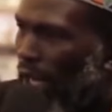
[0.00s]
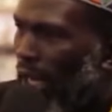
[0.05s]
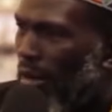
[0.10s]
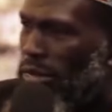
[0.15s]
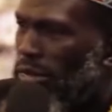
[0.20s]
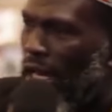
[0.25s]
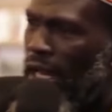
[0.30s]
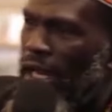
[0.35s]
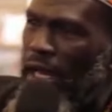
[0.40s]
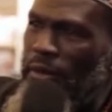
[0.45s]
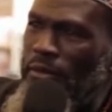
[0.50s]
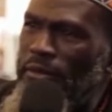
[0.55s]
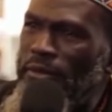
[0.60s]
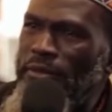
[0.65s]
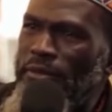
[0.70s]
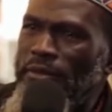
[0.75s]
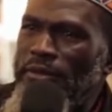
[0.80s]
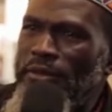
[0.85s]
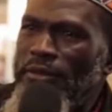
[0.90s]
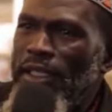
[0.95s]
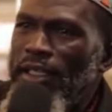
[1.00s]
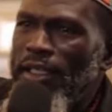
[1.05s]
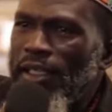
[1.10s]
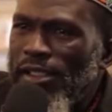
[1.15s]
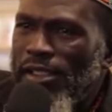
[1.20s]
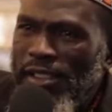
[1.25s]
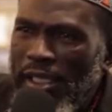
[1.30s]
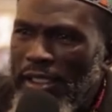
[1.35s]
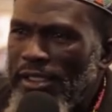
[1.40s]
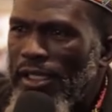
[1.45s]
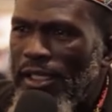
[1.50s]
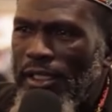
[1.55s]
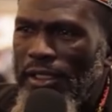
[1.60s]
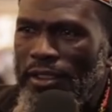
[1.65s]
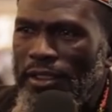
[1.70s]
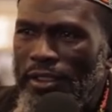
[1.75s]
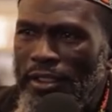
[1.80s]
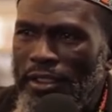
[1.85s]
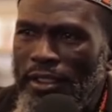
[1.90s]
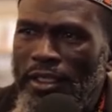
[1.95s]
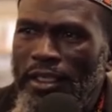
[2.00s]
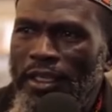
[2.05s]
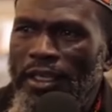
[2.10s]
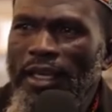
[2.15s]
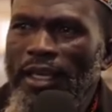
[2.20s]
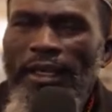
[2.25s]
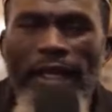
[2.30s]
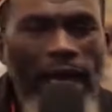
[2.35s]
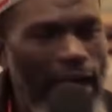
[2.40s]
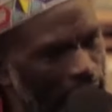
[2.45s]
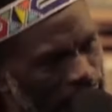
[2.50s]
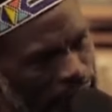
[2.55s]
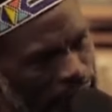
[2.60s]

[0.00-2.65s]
of Abraham, and etc., an